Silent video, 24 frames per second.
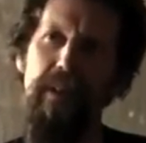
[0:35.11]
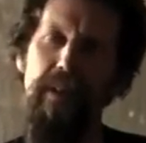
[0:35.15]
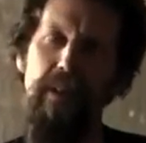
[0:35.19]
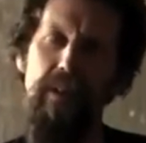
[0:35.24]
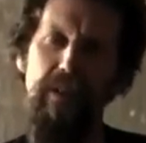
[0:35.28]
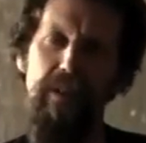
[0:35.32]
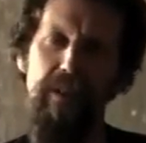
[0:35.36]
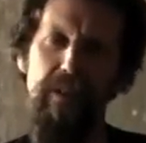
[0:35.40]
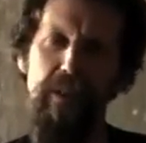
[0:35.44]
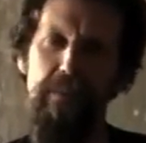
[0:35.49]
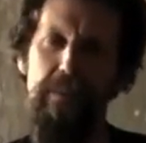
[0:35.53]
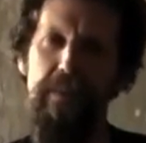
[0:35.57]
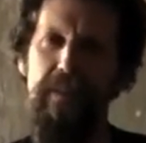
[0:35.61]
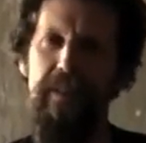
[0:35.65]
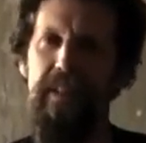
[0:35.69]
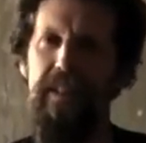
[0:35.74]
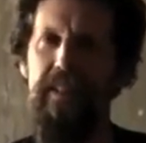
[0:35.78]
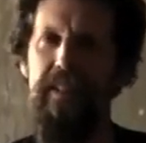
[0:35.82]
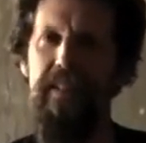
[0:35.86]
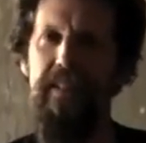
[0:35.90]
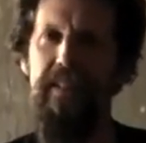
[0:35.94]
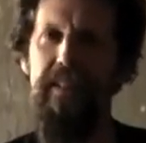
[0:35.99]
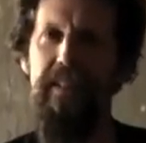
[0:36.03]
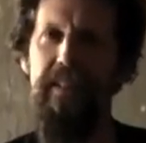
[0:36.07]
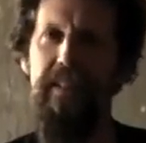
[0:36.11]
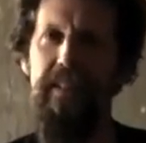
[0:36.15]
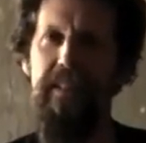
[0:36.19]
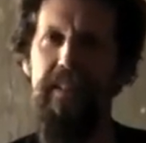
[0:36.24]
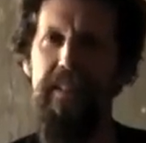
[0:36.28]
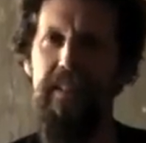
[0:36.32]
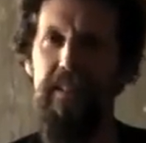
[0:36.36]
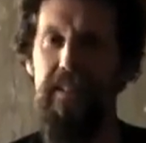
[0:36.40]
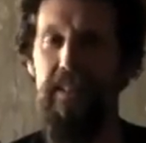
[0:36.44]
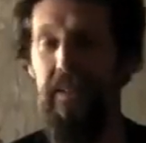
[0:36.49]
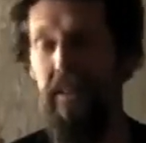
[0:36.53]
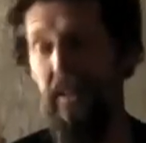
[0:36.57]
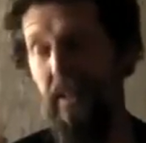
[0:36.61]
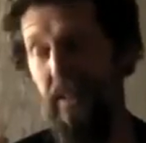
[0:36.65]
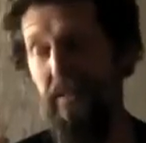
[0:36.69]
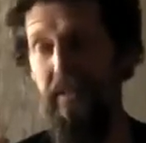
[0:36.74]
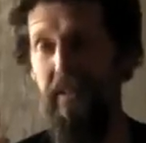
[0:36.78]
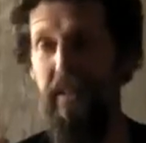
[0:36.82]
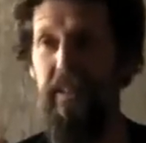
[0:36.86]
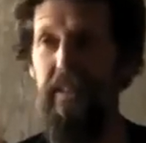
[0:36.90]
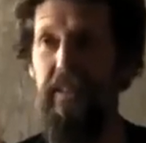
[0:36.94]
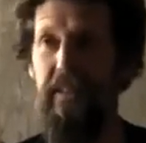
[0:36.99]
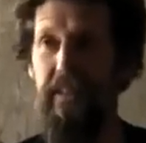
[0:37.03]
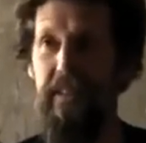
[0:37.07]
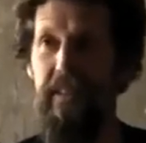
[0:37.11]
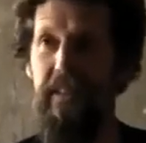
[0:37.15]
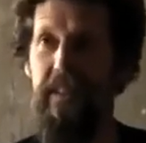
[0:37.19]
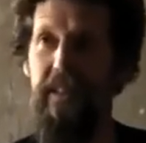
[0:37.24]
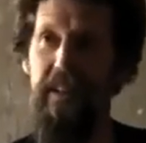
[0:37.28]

On top of that is grafted